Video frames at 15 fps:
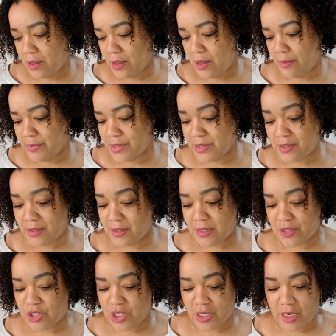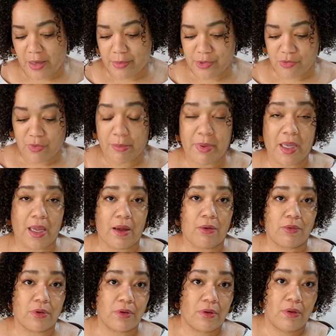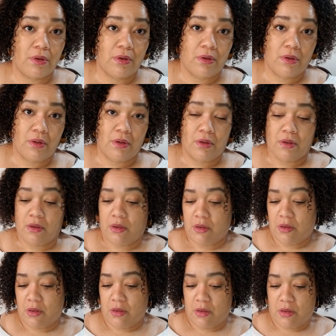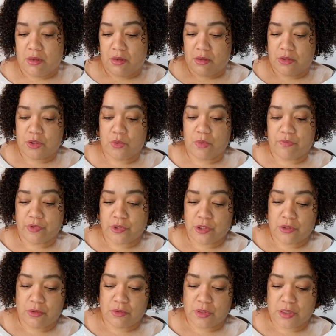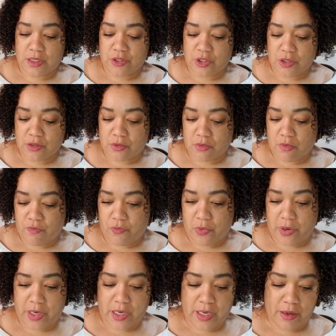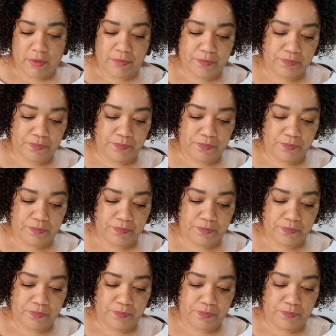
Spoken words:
I wasn't stitching. I was ripping out 2/2 stitches on 40 count.